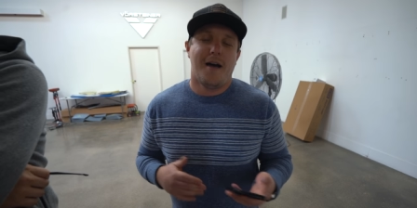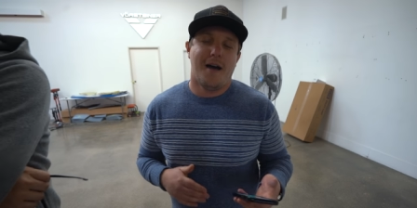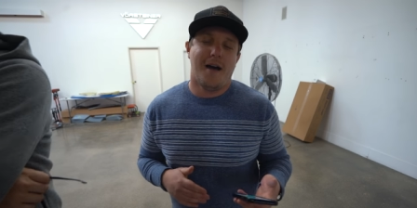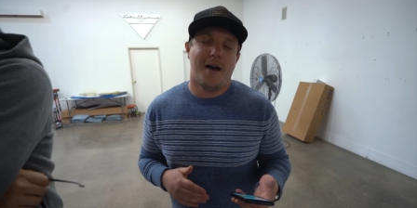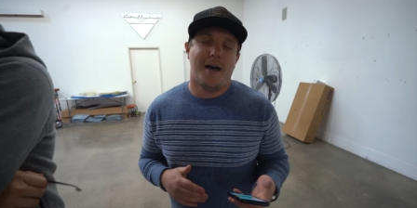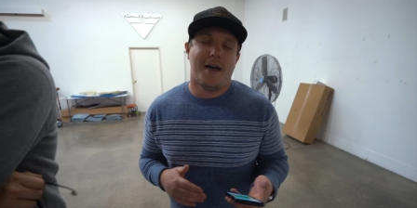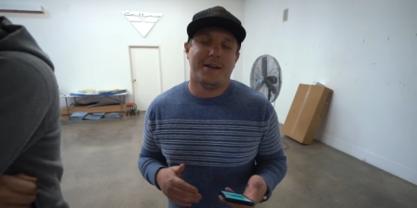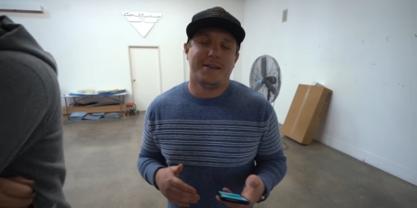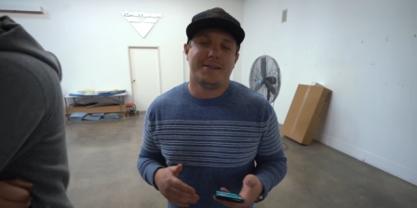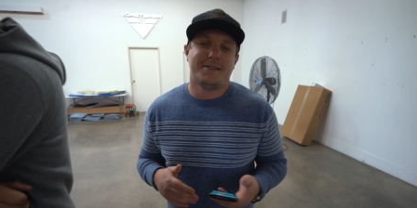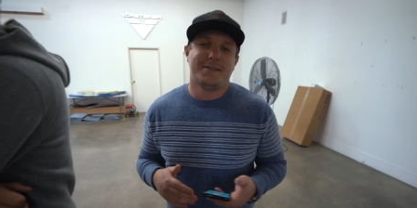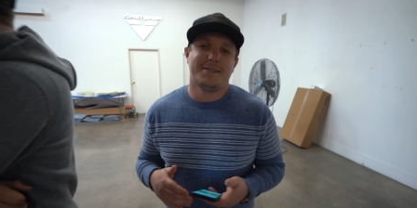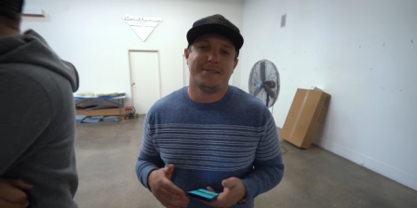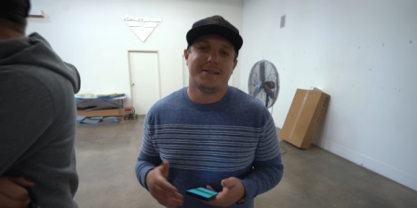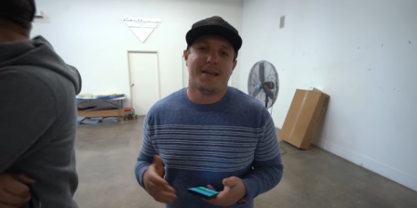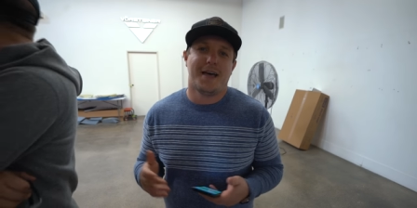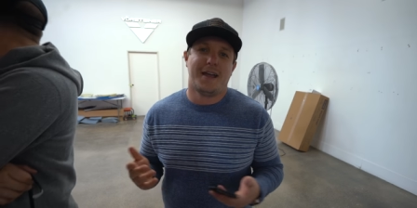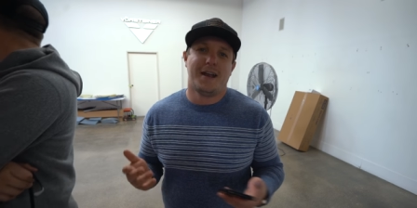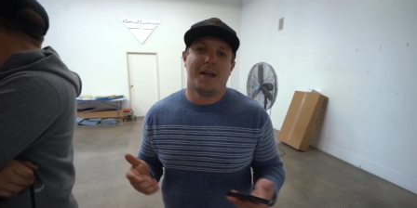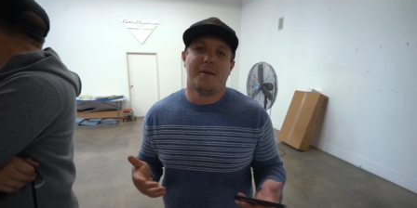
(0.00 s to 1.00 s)
uh,
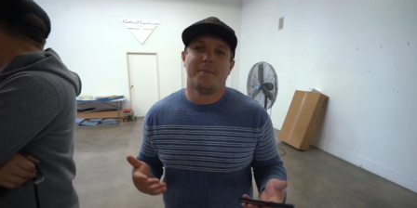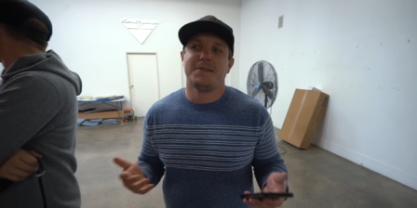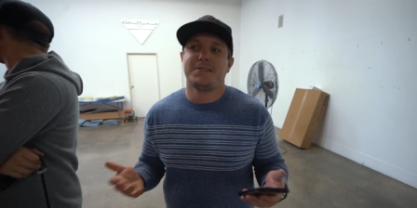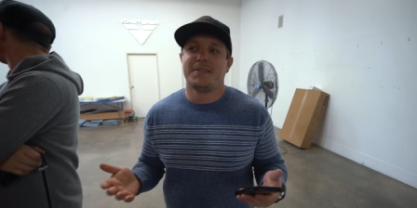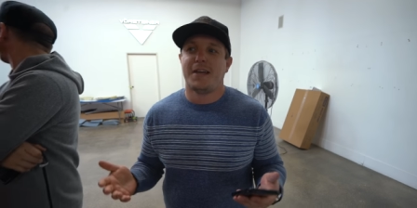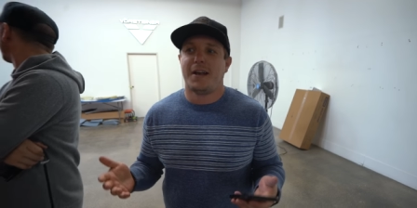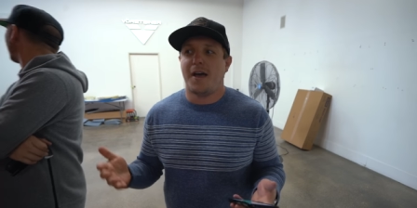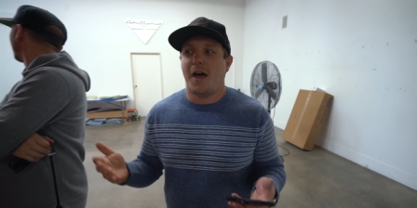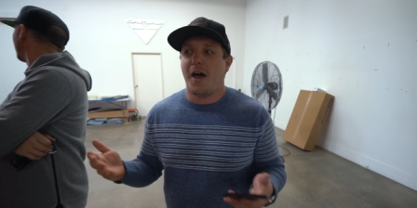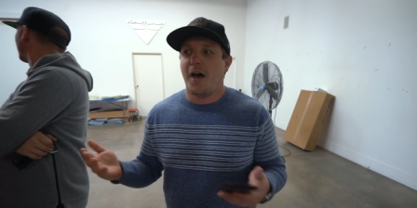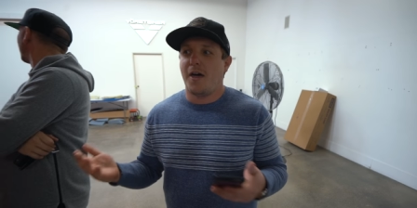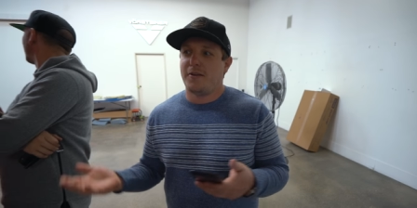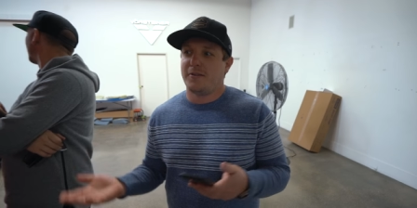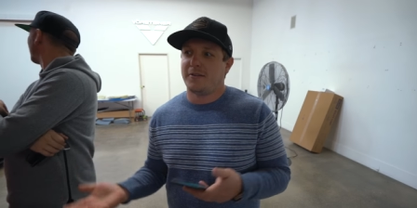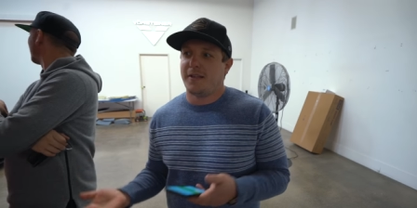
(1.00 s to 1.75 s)
design elements that other